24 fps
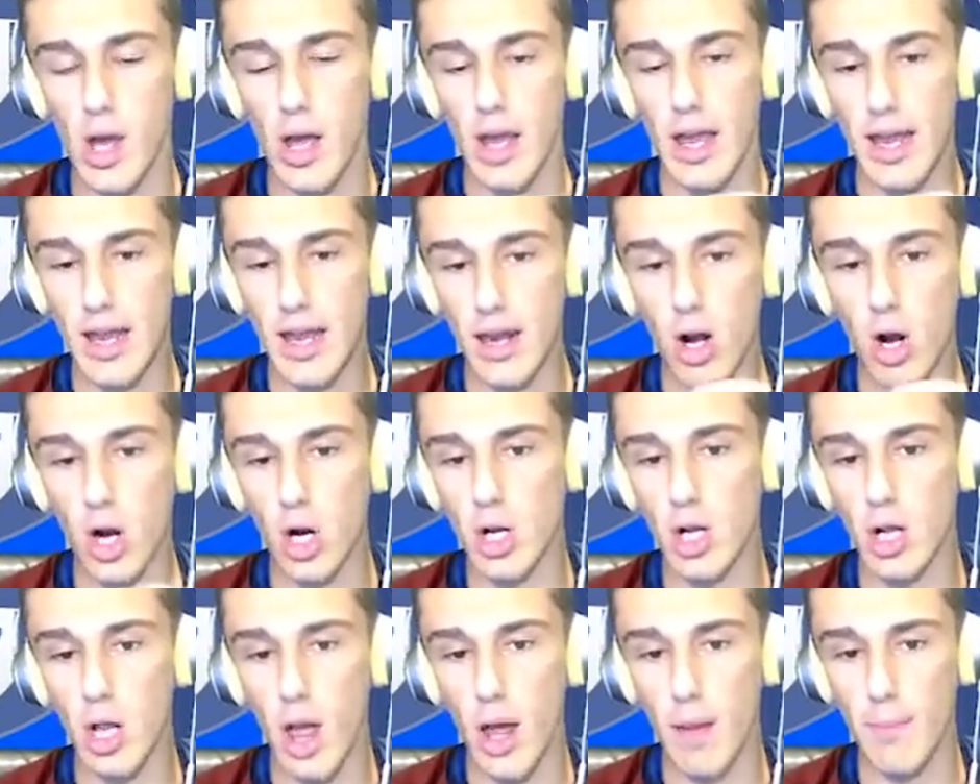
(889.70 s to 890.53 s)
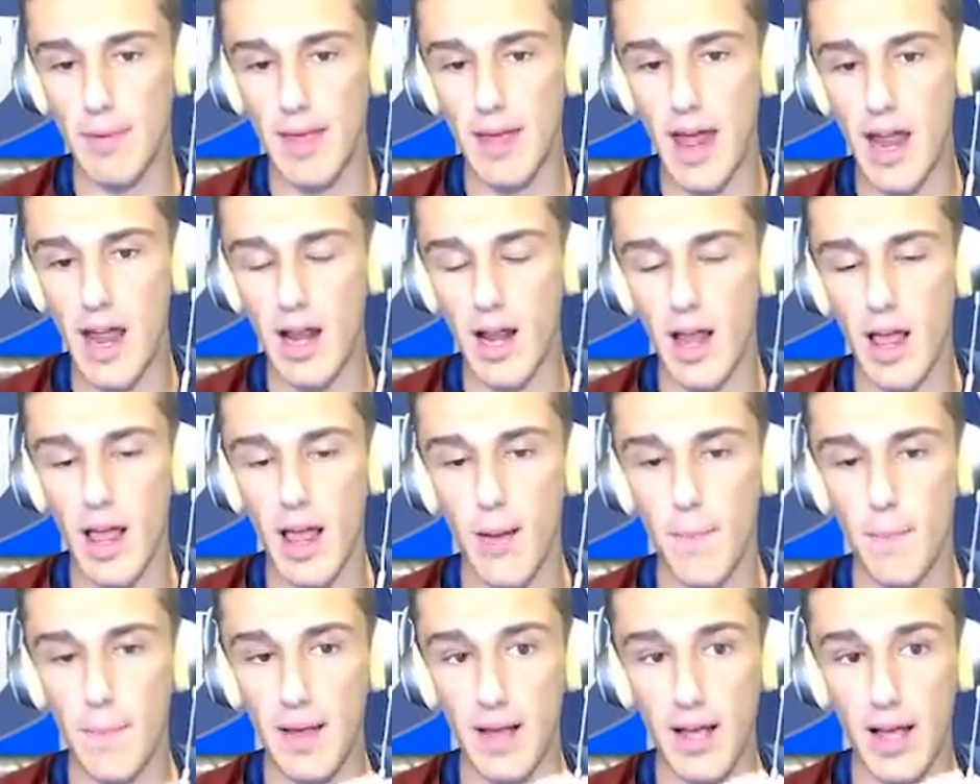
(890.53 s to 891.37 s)
in our club yet
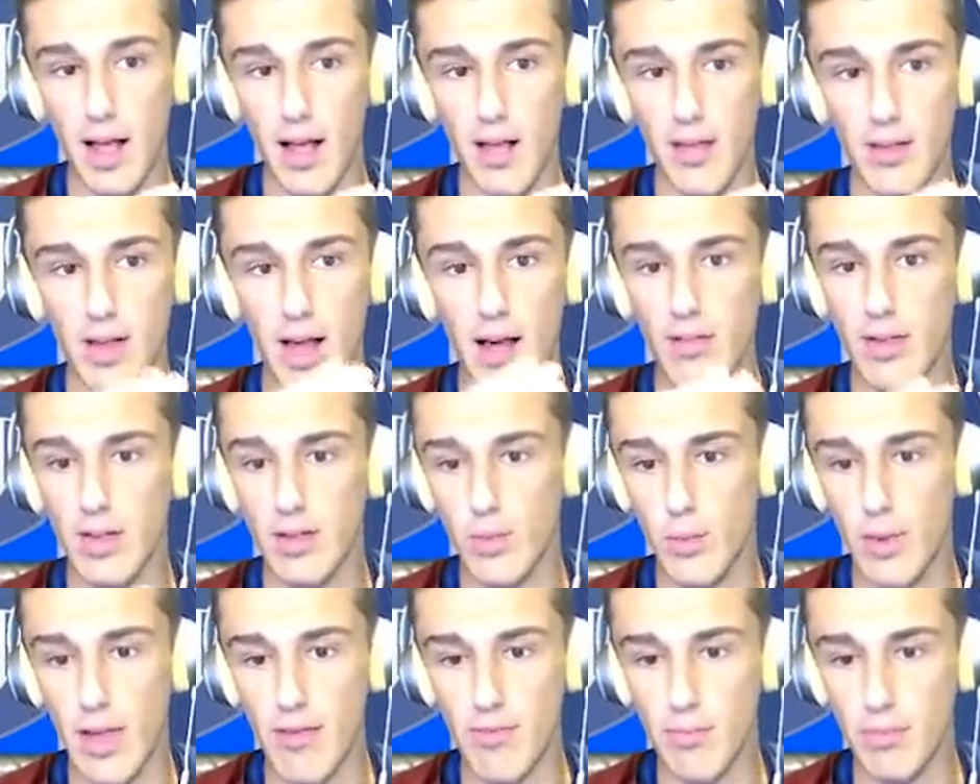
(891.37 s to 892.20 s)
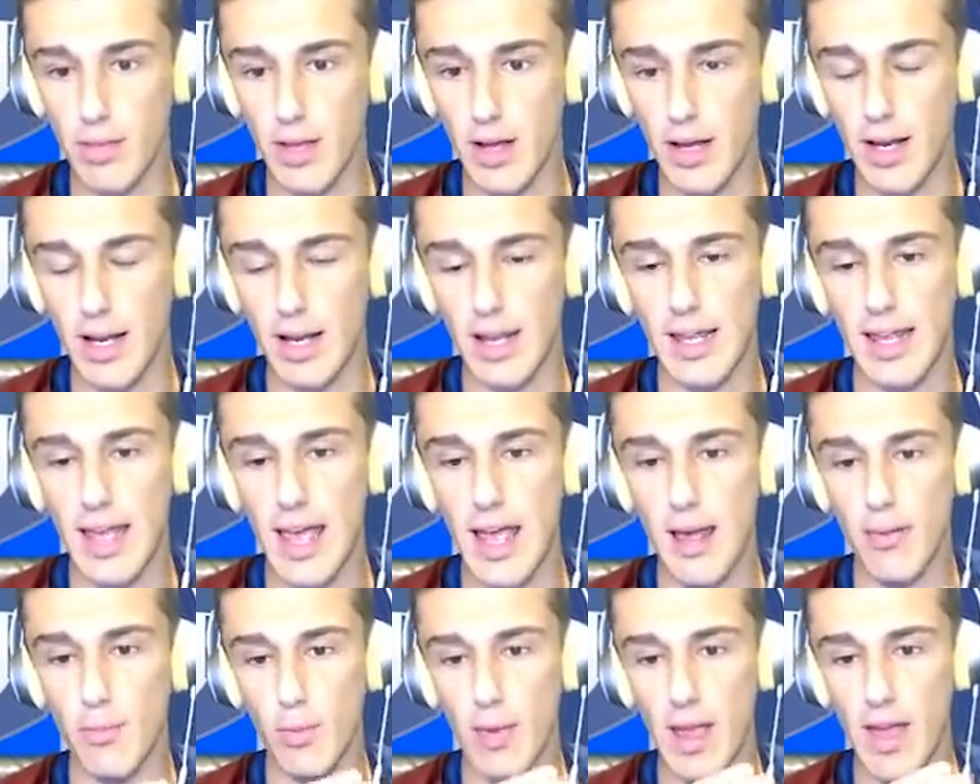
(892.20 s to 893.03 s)
because obviously we haven't played any
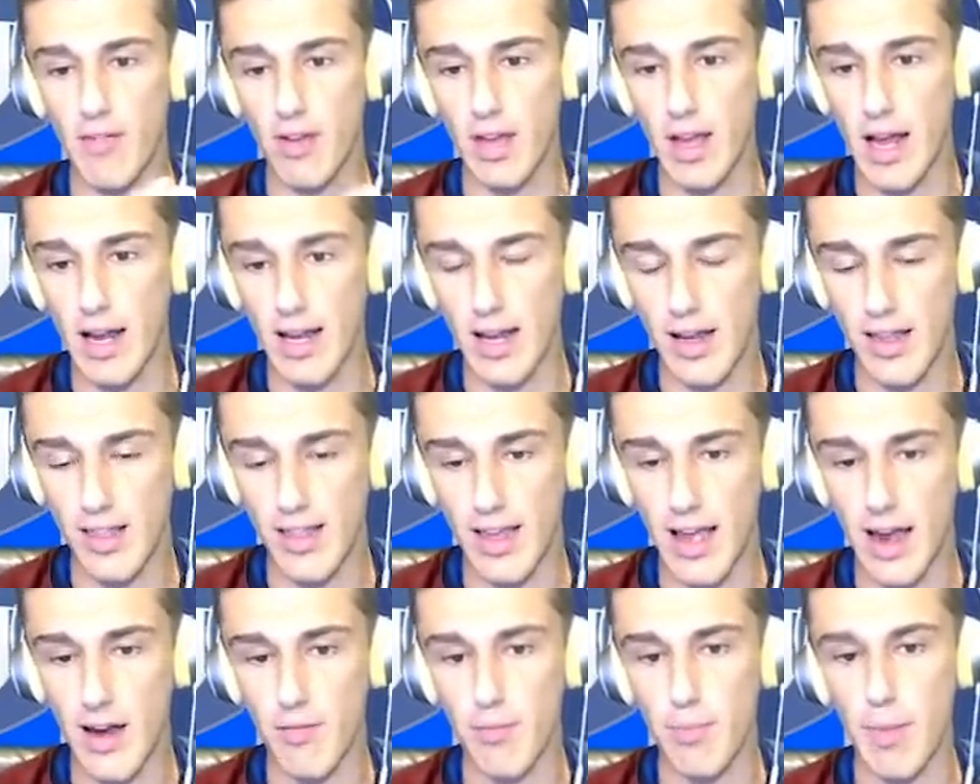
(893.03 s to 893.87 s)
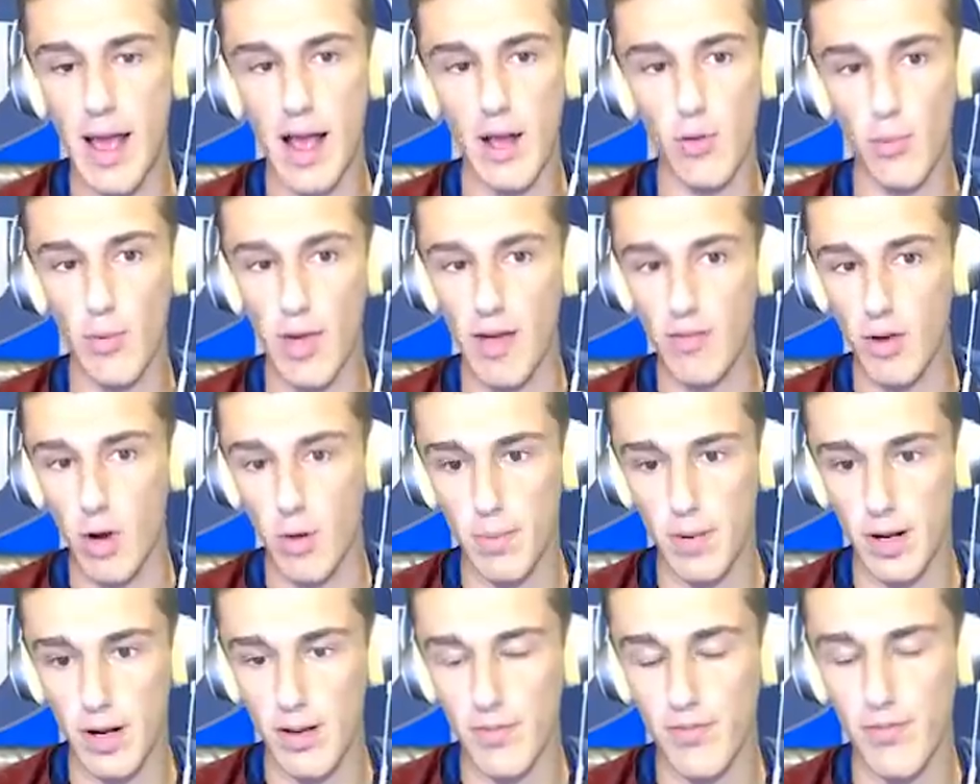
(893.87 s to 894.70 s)
games, we haven't gotten anything out of packs, we haven't
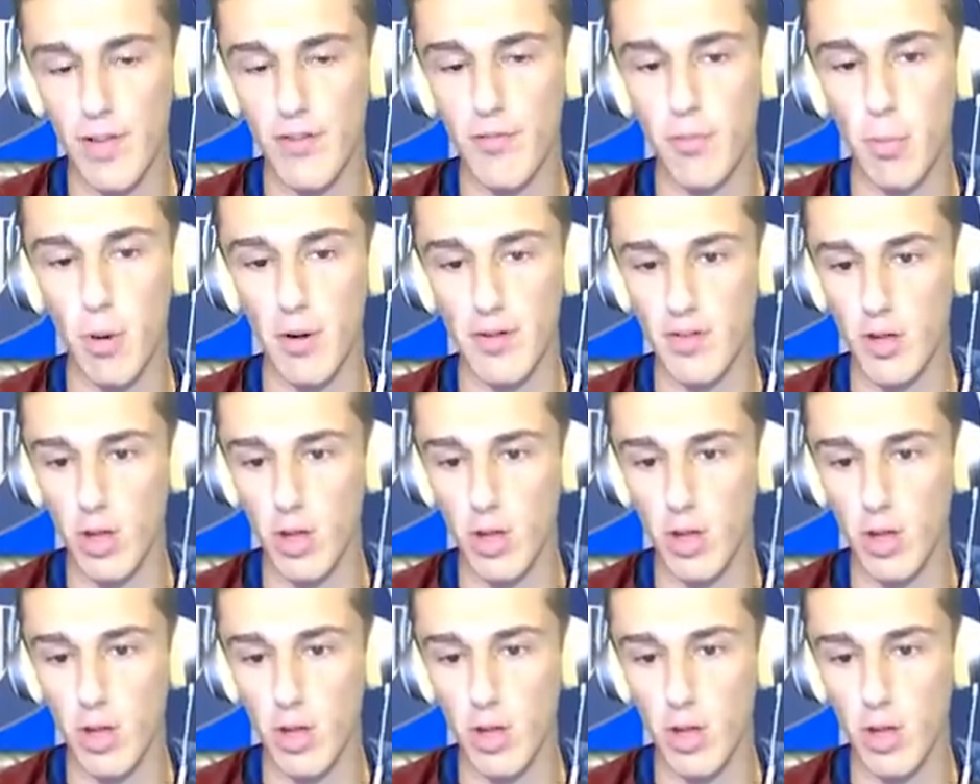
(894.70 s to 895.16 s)
opened any FIFA points.